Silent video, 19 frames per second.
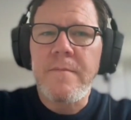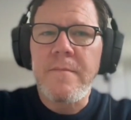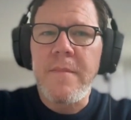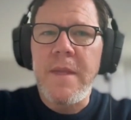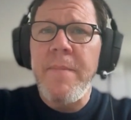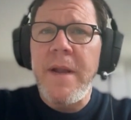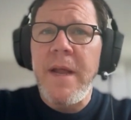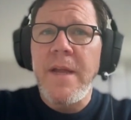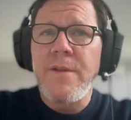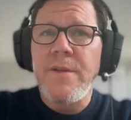
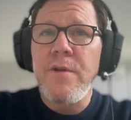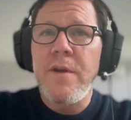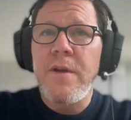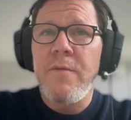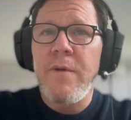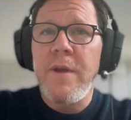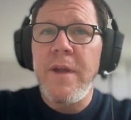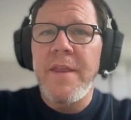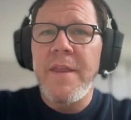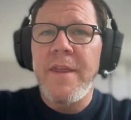But I do
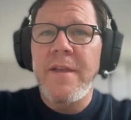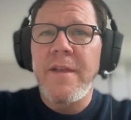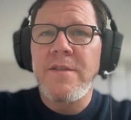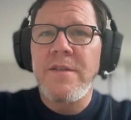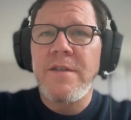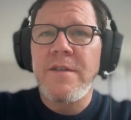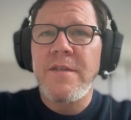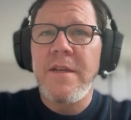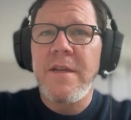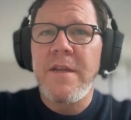agree. I think
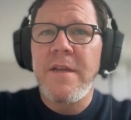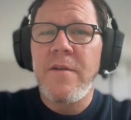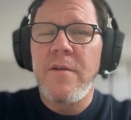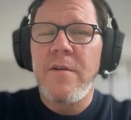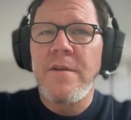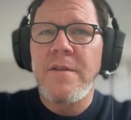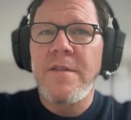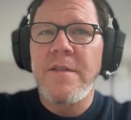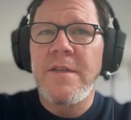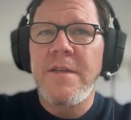just in
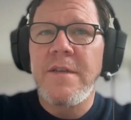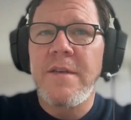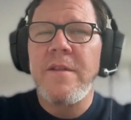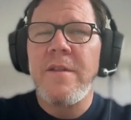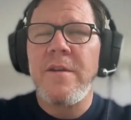currency,